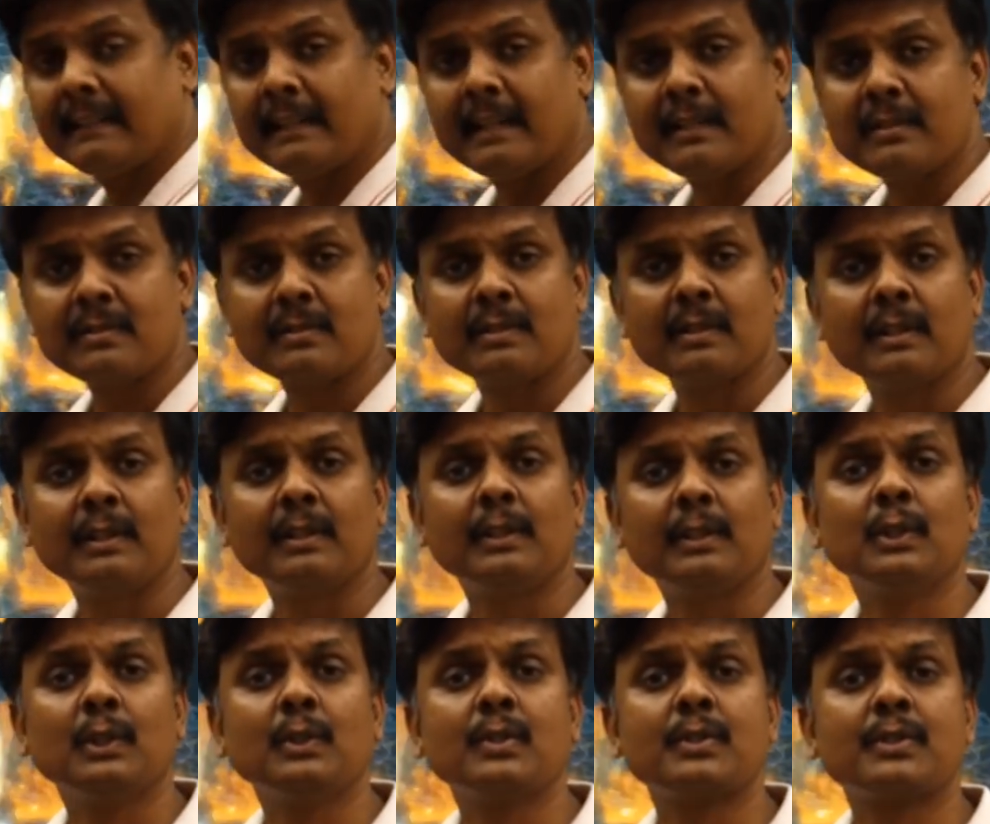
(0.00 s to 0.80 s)
this,
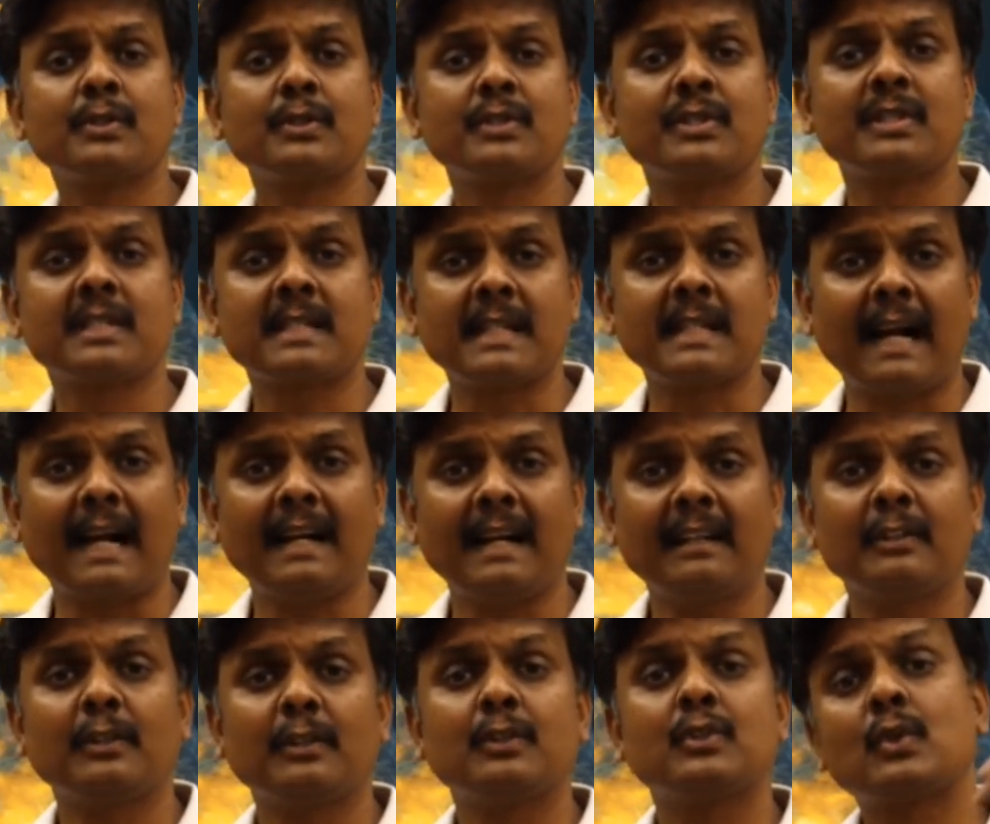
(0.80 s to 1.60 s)
you should
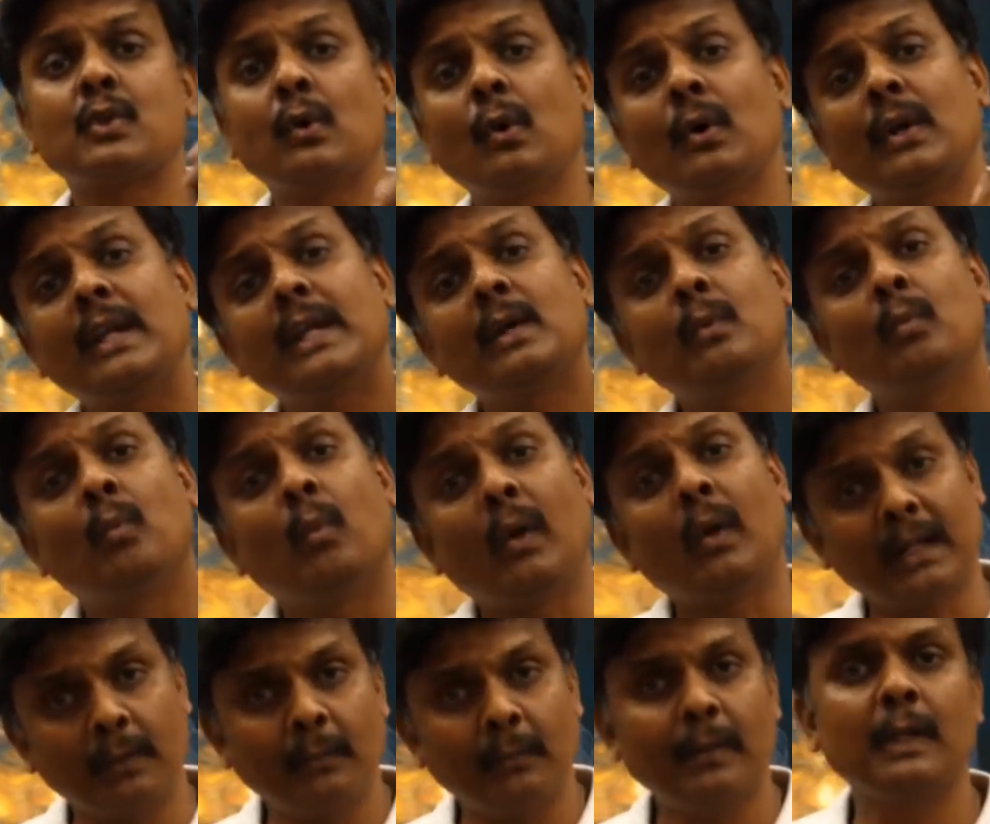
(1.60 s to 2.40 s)
start storing
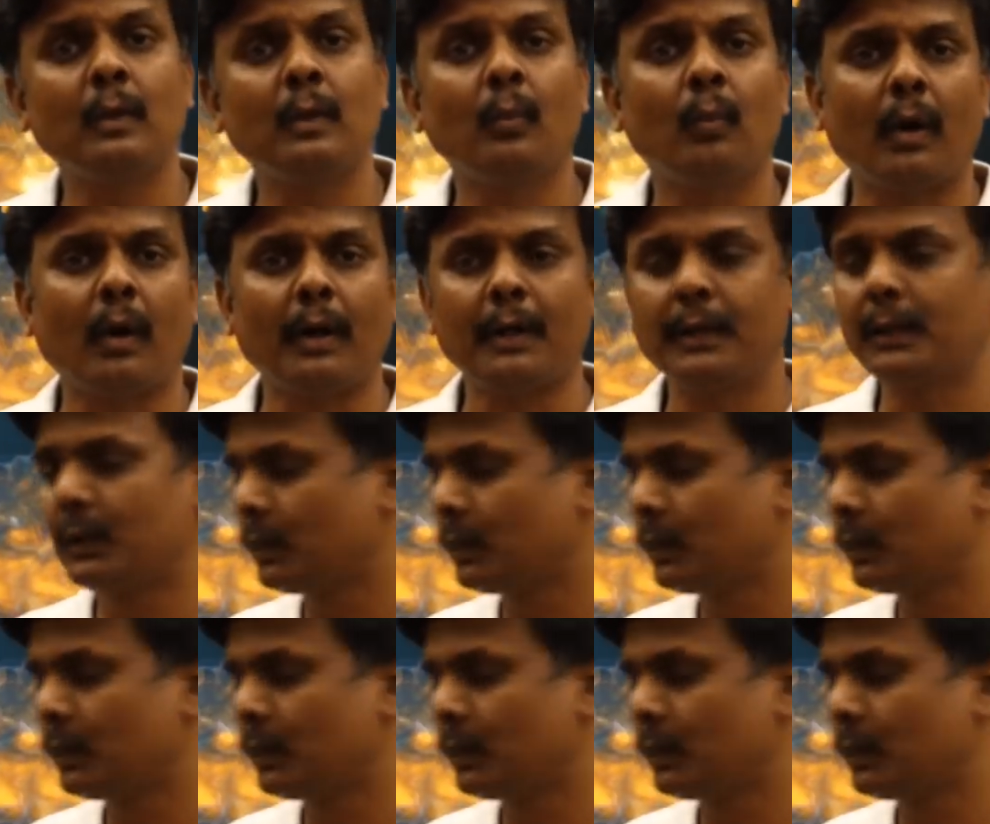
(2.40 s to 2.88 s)
whatever you want